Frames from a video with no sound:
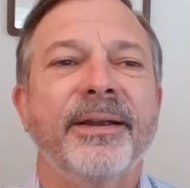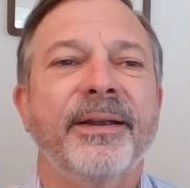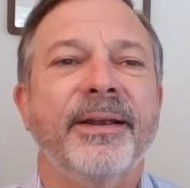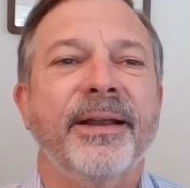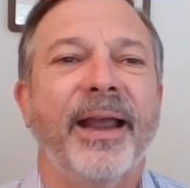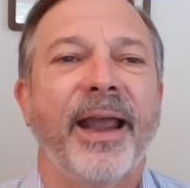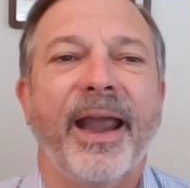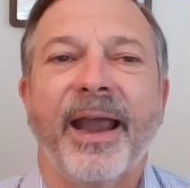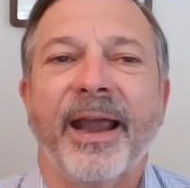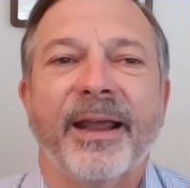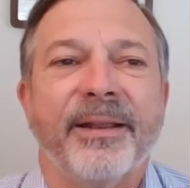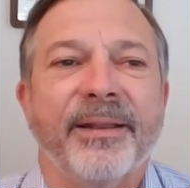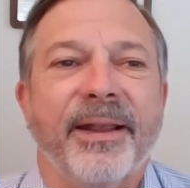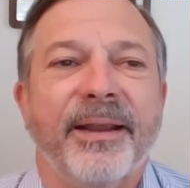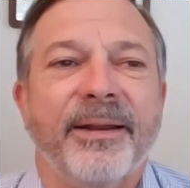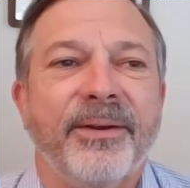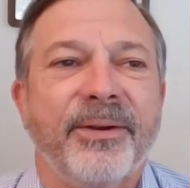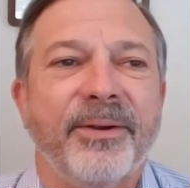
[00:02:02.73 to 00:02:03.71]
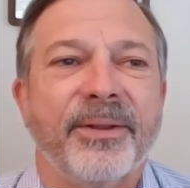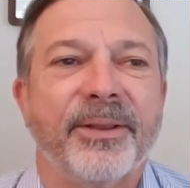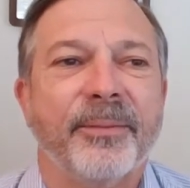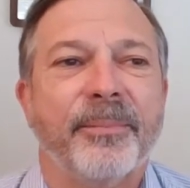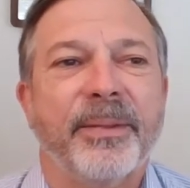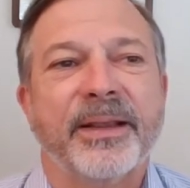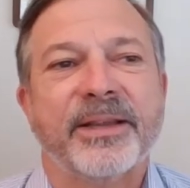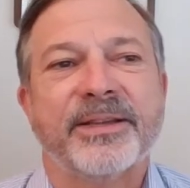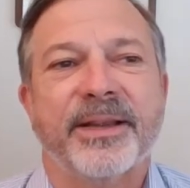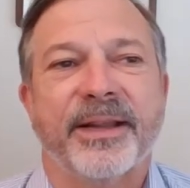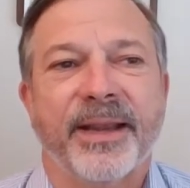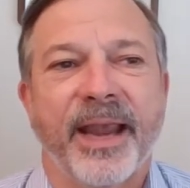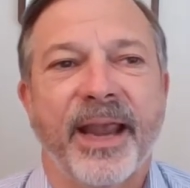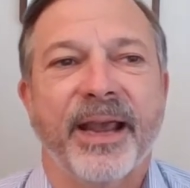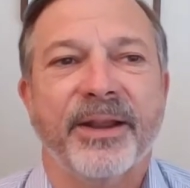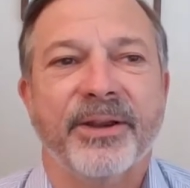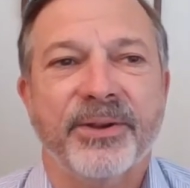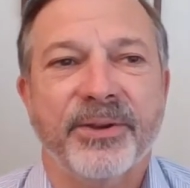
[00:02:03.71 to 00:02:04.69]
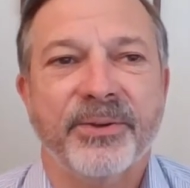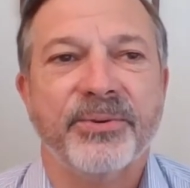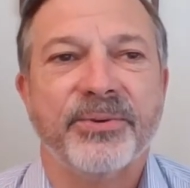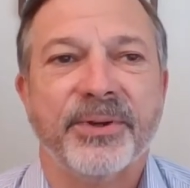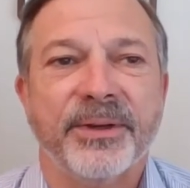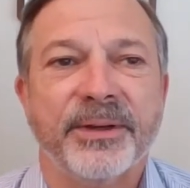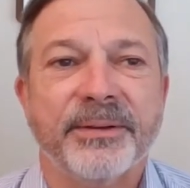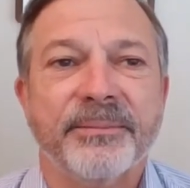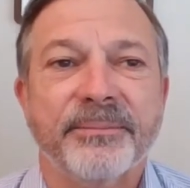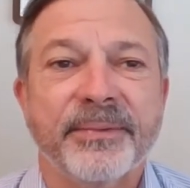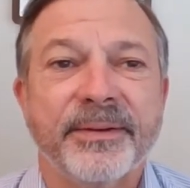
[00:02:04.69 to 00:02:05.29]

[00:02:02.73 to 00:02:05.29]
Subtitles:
and they do it the best they can usually.